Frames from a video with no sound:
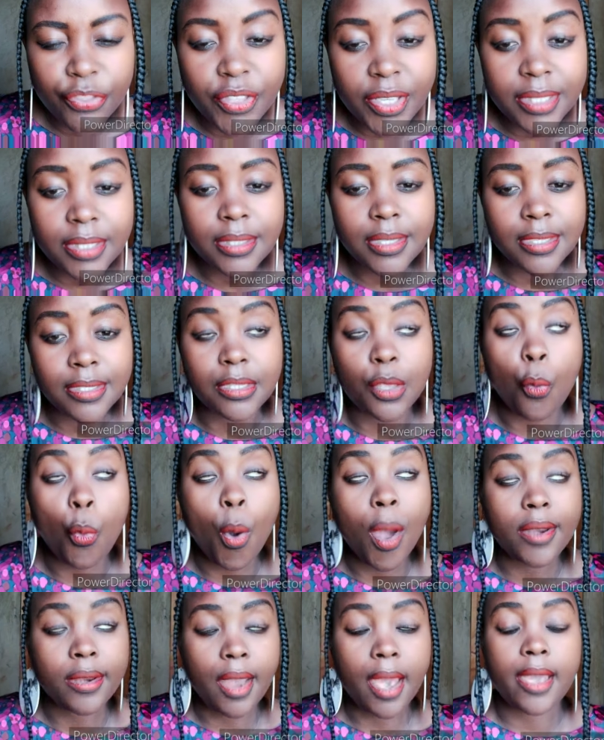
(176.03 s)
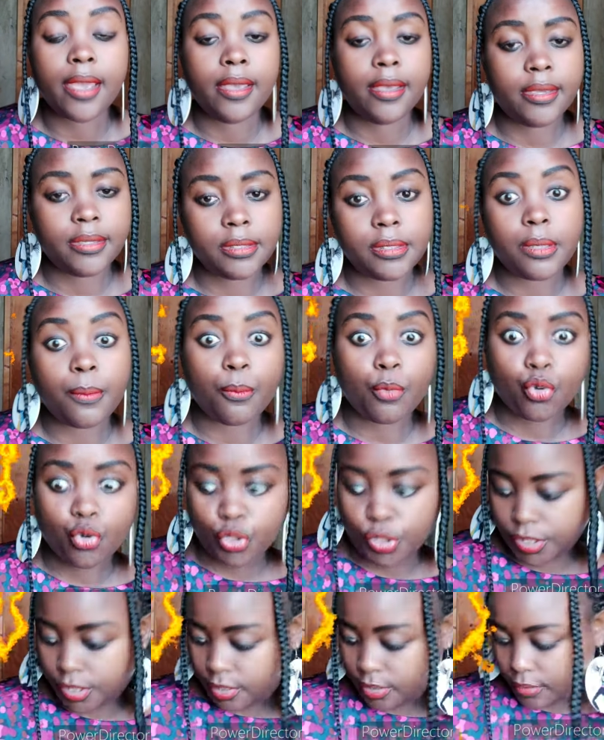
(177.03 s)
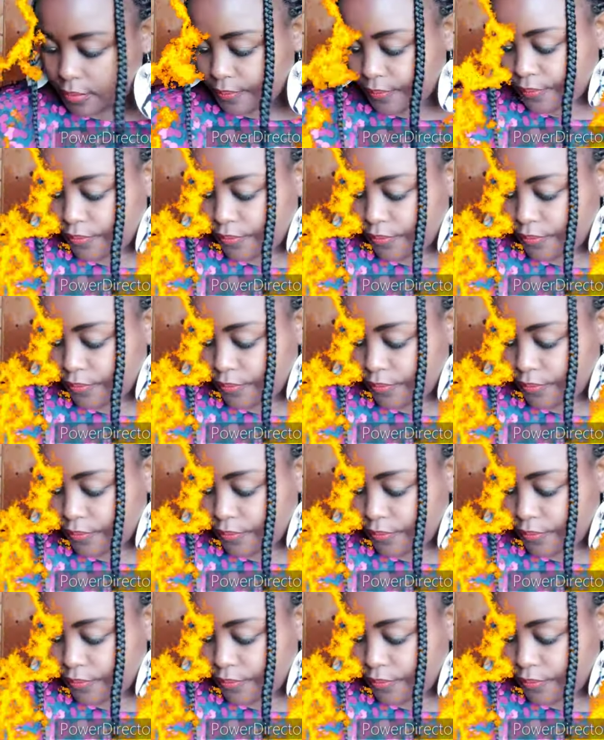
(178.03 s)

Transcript: This is the one I hate the most,